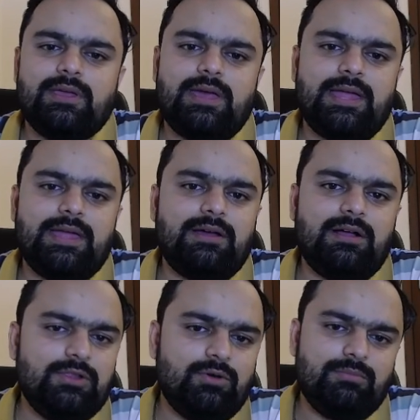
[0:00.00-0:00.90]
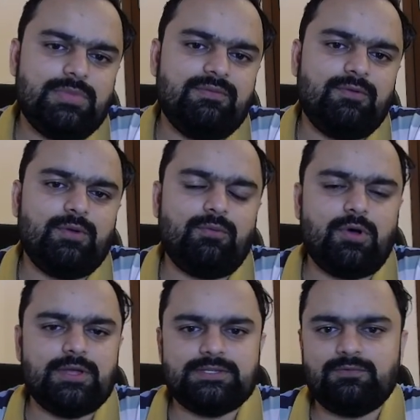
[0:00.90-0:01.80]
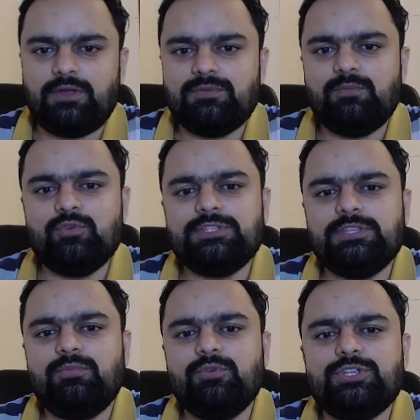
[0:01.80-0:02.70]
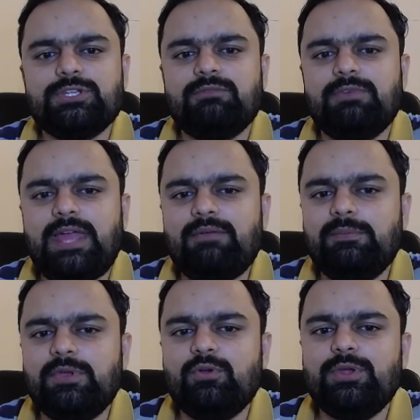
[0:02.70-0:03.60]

And although b4 was one of the moves in the position where I will be going